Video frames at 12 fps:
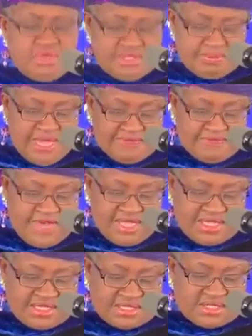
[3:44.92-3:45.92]
With my
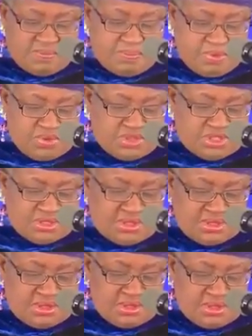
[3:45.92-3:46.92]
father's support,
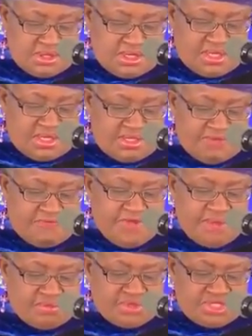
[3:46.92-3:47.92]
the
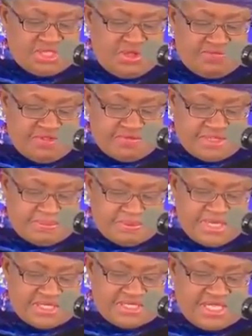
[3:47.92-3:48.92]
firm resolve of the
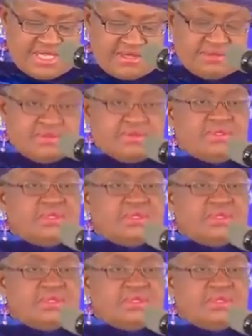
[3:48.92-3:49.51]
president,